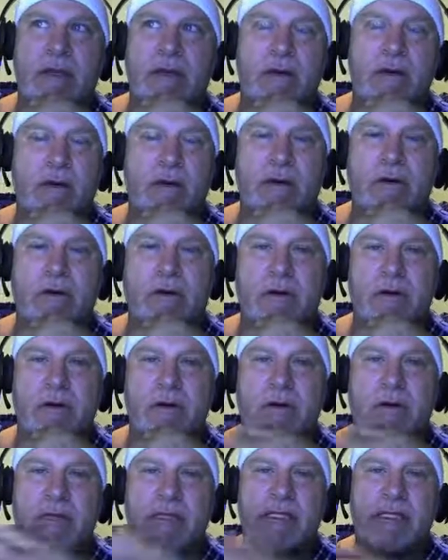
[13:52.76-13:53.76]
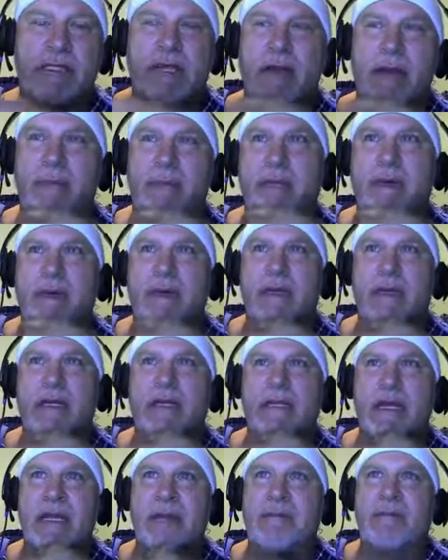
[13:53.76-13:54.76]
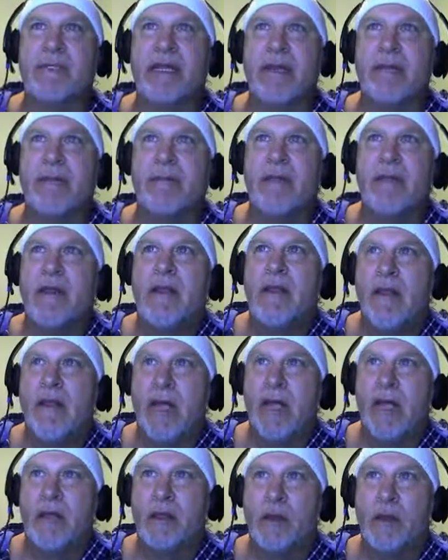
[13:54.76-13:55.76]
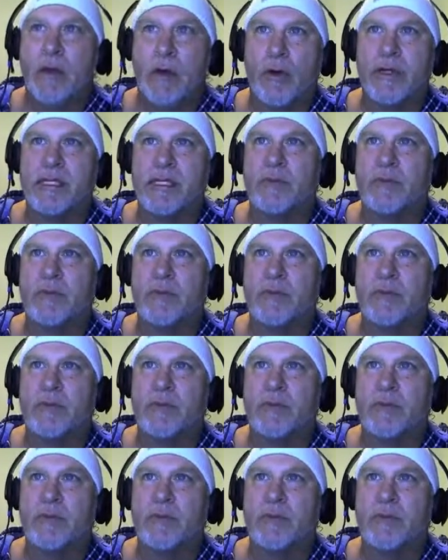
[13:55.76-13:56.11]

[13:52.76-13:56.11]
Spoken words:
you're asleep, you're in a deep sleep, and the Lord